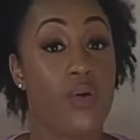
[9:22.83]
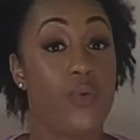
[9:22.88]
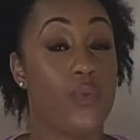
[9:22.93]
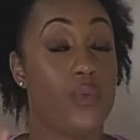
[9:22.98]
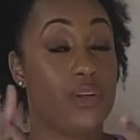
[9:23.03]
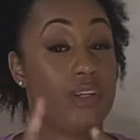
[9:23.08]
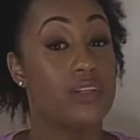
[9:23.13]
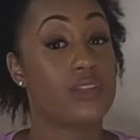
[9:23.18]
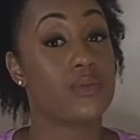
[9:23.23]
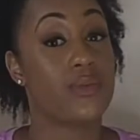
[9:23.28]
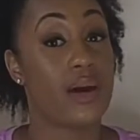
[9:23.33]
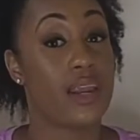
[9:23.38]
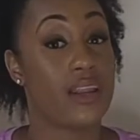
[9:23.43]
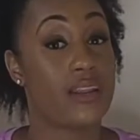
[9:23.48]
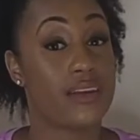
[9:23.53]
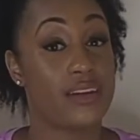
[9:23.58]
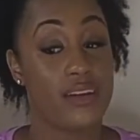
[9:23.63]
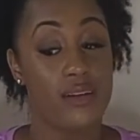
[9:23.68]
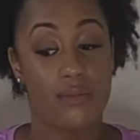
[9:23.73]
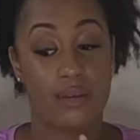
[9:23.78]
When you're
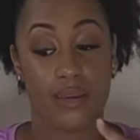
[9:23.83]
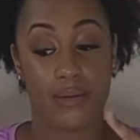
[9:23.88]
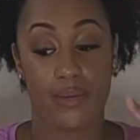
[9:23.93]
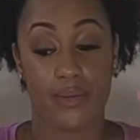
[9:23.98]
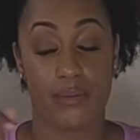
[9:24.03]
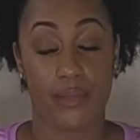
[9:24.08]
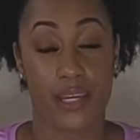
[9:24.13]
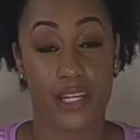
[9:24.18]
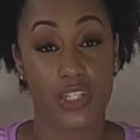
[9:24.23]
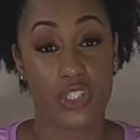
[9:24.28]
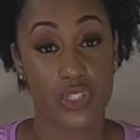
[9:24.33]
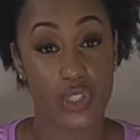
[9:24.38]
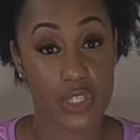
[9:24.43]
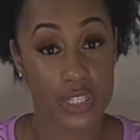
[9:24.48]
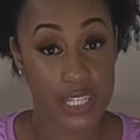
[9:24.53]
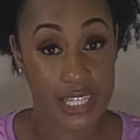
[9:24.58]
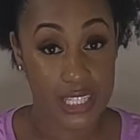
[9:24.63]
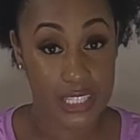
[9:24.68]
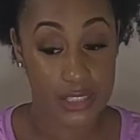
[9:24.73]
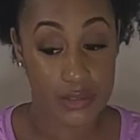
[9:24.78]
swaddling your baby, make sure
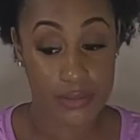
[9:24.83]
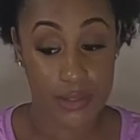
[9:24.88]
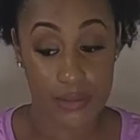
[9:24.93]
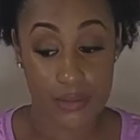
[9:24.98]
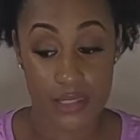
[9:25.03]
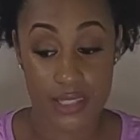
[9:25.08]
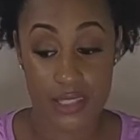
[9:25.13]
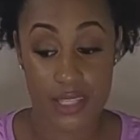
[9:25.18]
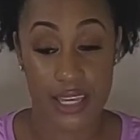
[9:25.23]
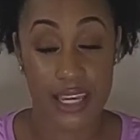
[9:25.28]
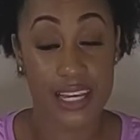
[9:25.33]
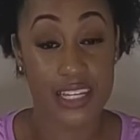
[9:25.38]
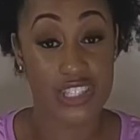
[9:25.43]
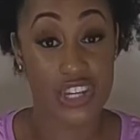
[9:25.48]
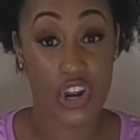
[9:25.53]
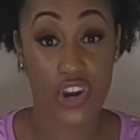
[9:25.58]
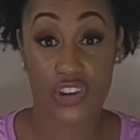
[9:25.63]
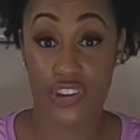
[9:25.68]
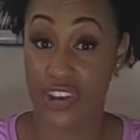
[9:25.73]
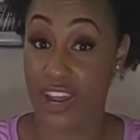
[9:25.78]
that your baby's legs
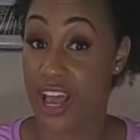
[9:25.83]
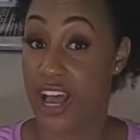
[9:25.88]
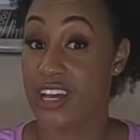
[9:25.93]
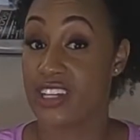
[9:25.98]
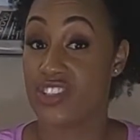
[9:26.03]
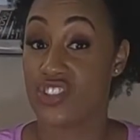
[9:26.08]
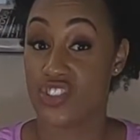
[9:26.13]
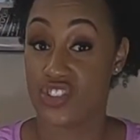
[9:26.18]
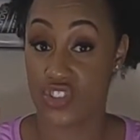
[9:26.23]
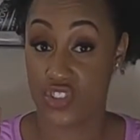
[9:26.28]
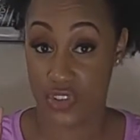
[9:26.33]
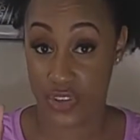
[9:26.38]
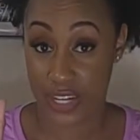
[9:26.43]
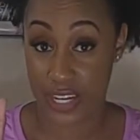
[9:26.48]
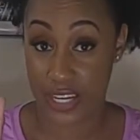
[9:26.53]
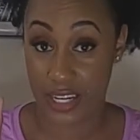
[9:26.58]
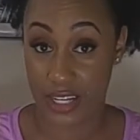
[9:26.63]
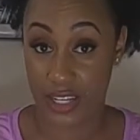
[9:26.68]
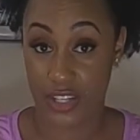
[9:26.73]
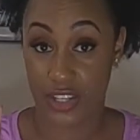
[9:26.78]
are not
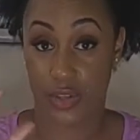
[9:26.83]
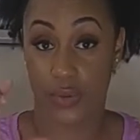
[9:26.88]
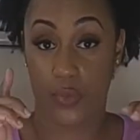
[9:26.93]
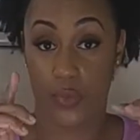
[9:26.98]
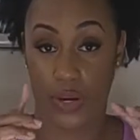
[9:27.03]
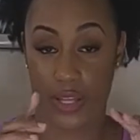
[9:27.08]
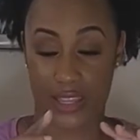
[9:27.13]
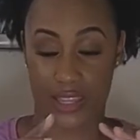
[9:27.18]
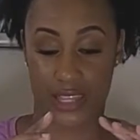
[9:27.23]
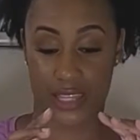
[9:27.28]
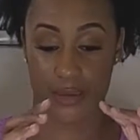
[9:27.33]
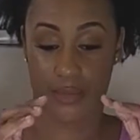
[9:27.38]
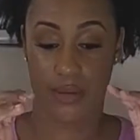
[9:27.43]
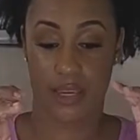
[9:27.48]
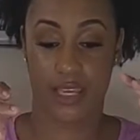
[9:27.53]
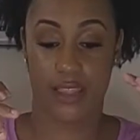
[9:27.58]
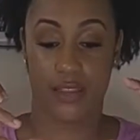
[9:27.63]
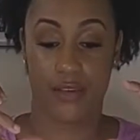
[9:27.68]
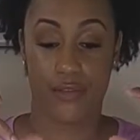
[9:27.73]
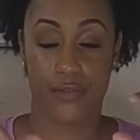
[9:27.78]
straight. You want them
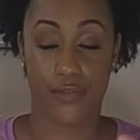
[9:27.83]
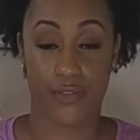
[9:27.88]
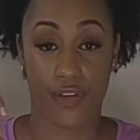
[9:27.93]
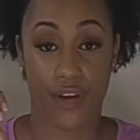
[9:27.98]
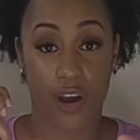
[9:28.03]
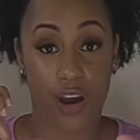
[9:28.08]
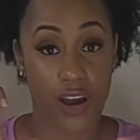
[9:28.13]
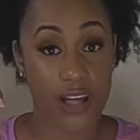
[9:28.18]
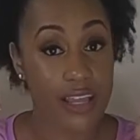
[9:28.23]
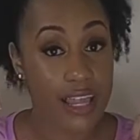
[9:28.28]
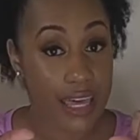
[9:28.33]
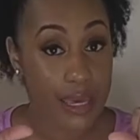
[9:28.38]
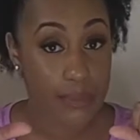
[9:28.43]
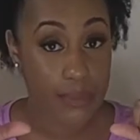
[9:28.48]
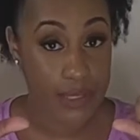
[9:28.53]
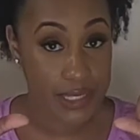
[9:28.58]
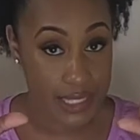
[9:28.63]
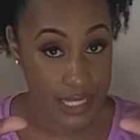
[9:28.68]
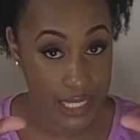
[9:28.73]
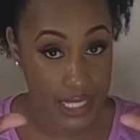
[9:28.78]
in the
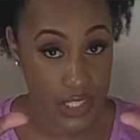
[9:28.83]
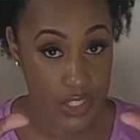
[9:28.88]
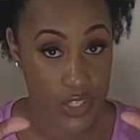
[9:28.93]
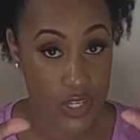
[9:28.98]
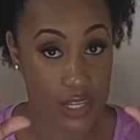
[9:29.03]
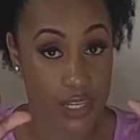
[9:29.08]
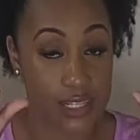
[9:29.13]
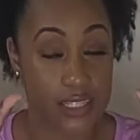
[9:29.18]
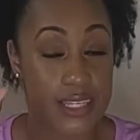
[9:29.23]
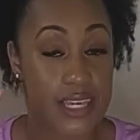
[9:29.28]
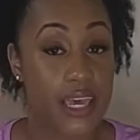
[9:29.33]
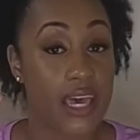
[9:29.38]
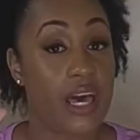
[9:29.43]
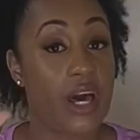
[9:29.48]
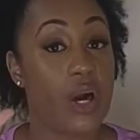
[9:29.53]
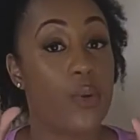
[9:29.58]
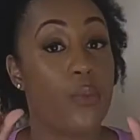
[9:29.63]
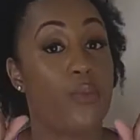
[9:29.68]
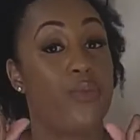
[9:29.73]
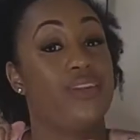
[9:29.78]
frog-like position to
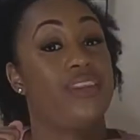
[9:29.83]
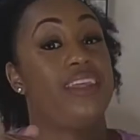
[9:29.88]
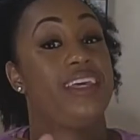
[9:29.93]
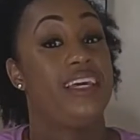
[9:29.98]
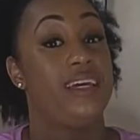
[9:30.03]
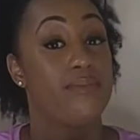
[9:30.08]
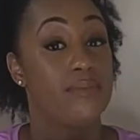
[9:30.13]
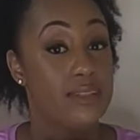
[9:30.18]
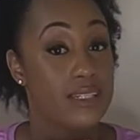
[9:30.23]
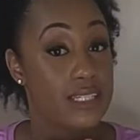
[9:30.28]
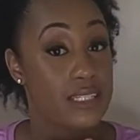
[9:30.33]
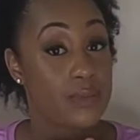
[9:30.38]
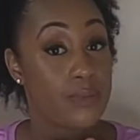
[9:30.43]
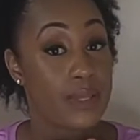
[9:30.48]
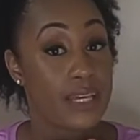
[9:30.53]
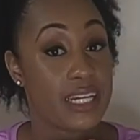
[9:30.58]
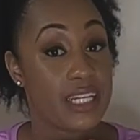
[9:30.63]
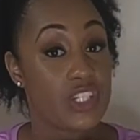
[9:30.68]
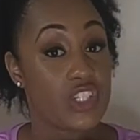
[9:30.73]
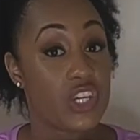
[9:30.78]
help with hip
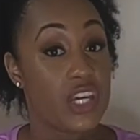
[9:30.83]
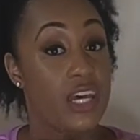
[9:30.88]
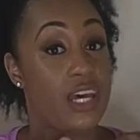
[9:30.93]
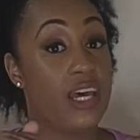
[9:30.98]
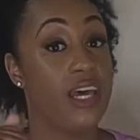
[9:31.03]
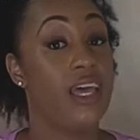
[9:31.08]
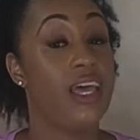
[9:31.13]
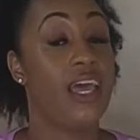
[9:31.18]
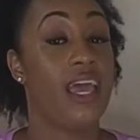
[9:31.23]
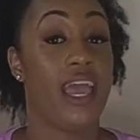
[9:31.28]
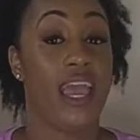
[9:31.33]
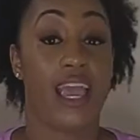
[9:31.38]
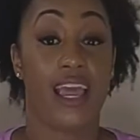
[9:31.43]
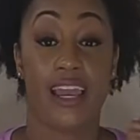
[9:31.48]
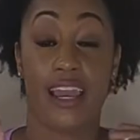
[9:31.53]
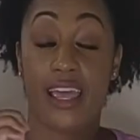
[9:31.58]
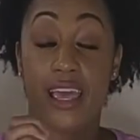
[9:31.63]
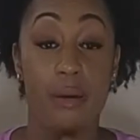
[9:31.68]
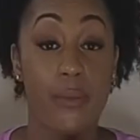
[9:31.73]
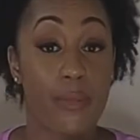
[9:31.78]
dysplasia
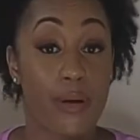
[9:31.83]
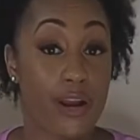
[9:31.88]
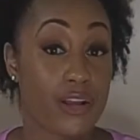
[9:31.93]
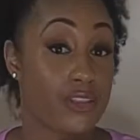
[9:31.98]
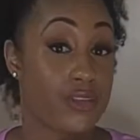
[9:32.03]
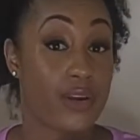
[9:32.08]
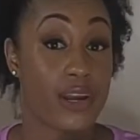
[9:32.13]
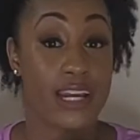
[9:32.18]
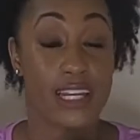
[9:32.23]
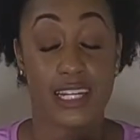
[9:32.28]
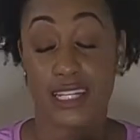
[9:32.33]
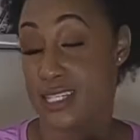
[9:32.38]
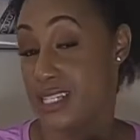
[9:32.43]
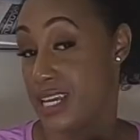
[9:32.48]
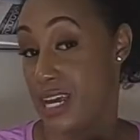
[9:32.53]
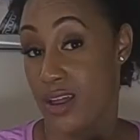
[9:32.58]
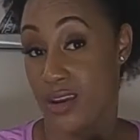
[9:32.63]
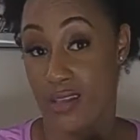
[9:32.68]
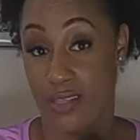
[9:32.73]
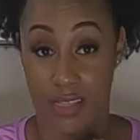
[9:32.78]
and hip arthritis
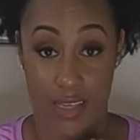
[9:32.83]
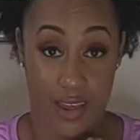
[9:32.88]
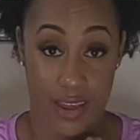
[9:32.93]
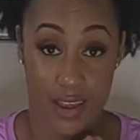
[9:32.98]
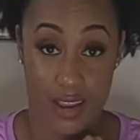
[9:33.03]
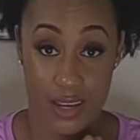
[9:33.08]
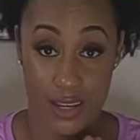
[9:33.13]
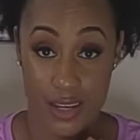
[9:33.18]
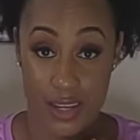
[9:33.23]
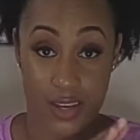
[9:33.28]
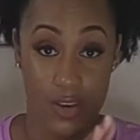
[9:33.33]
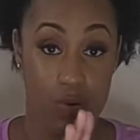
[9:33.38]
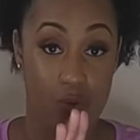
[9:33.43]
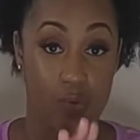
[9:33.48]
down the line.